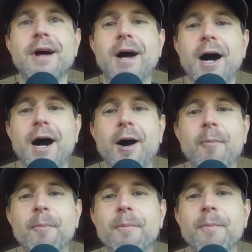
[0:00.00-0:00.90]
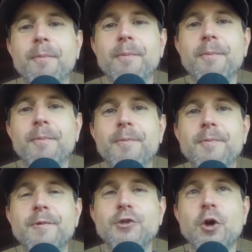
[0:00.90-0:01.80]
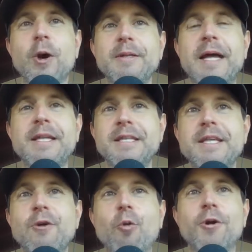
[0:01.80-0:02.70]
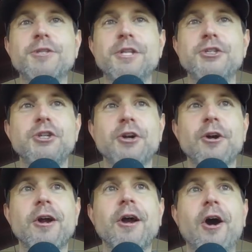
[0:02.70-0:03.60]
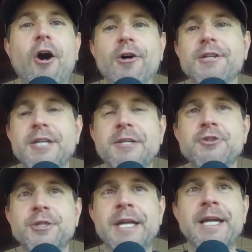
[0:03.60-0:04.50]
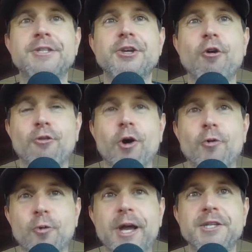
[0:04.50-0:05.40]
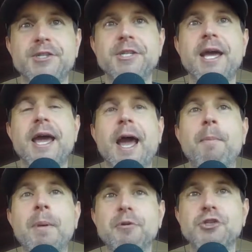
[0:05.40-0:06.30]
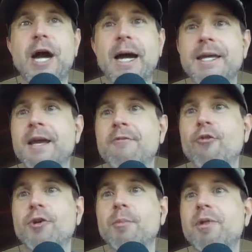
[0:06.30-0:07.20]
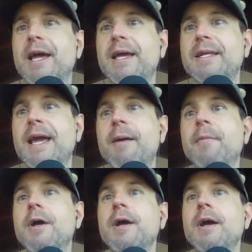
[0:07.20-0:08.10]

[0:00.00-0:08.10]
So I think the awards this year aren't as interesting as the overall race and people jockeying for the play-in game.